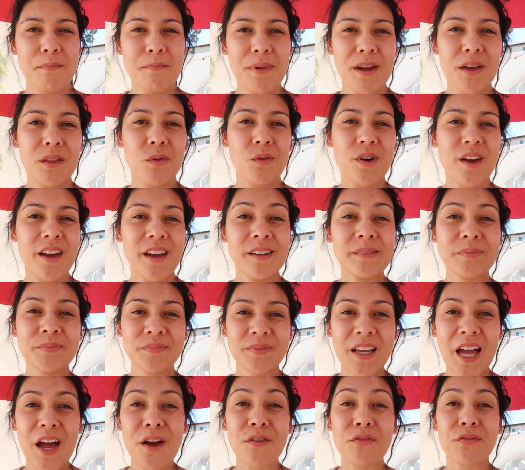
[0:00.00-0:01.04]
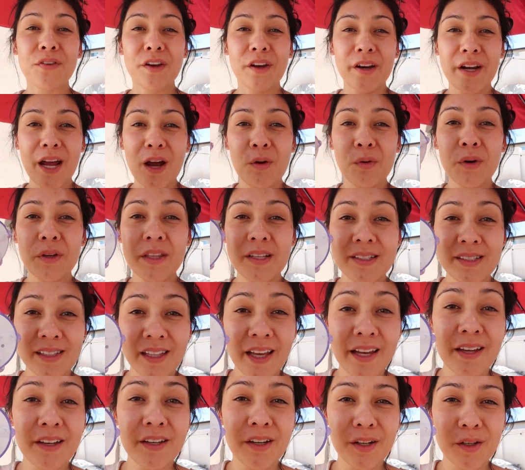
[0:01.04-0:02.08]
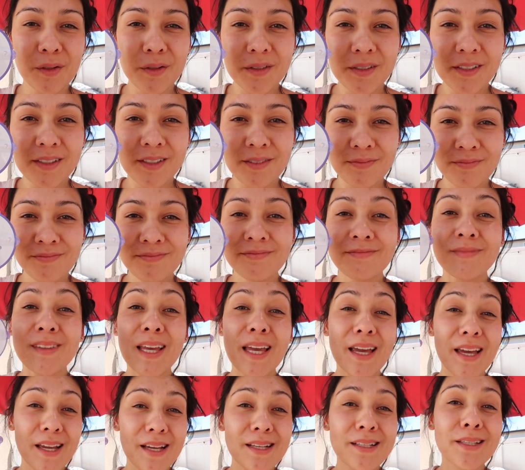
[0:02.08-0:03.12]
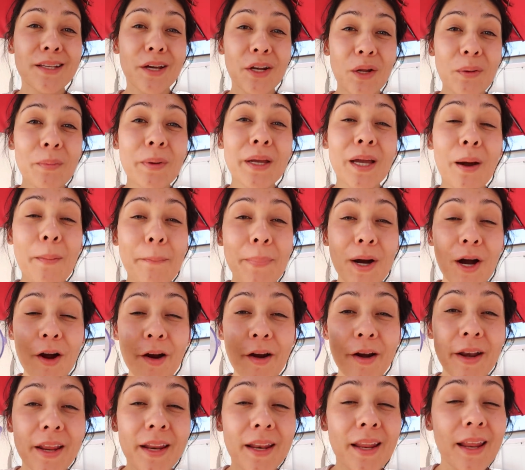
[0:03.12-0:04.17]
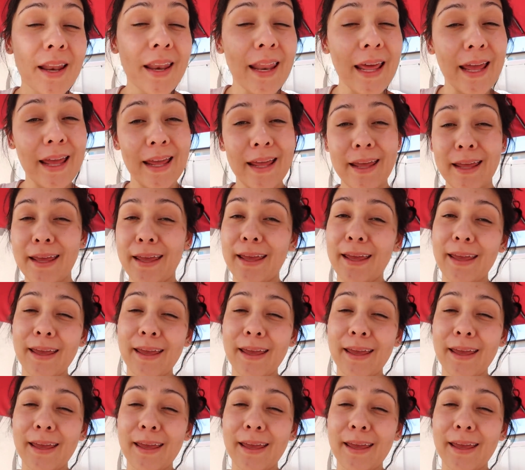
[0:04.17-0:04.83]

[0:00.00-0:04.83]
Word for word: By the way, I figured out where this light goes. It's gonna be a party tonight.